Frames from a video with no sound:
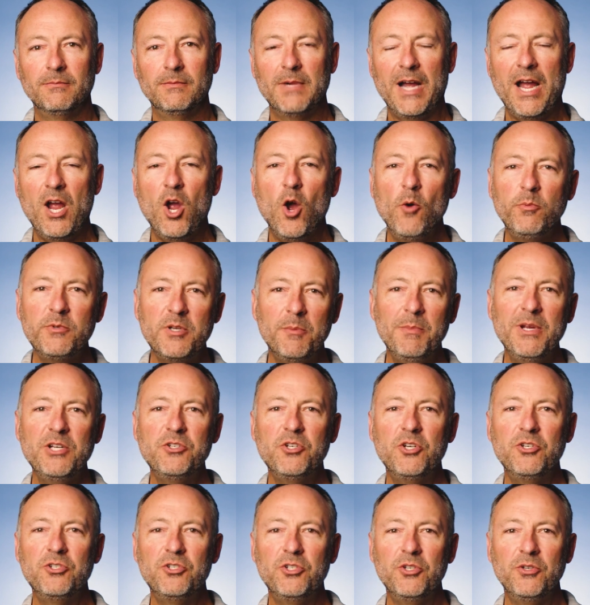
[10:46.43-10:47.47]
I hope to meet
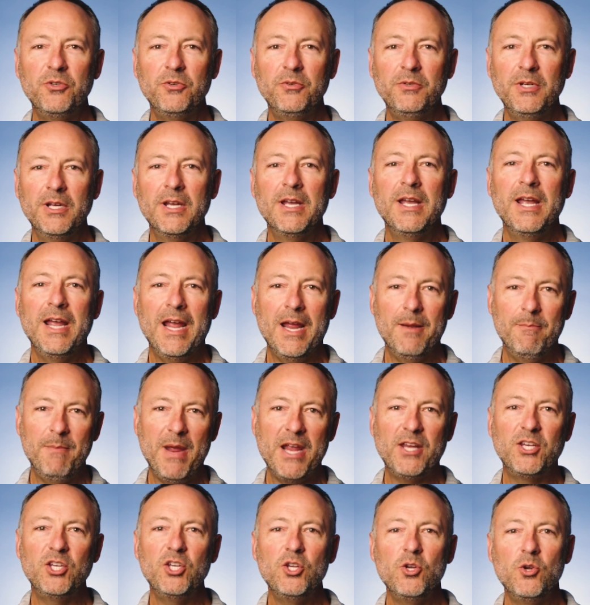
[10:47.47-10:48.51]
you soon and
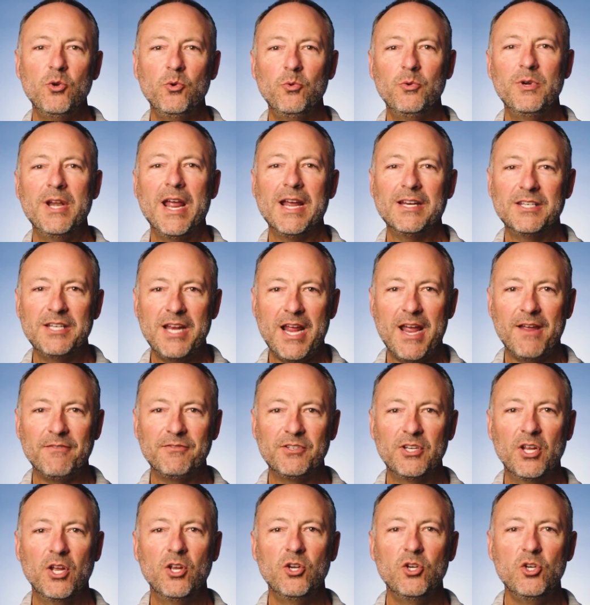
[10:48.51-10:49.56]
make you
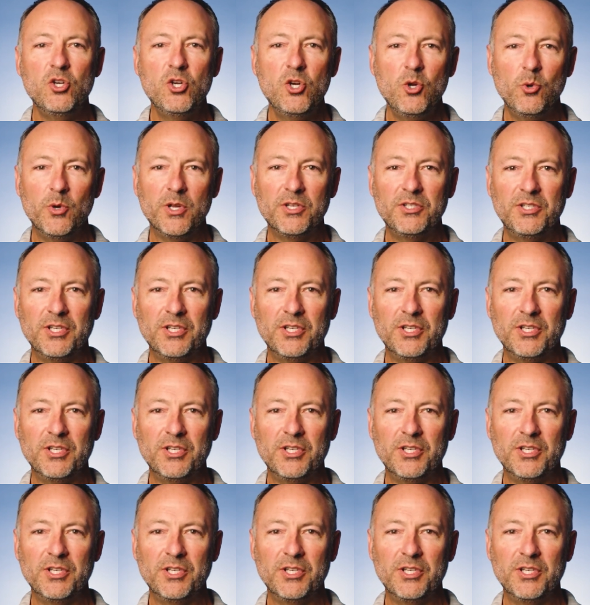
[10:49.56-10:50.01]
Nextaff's newest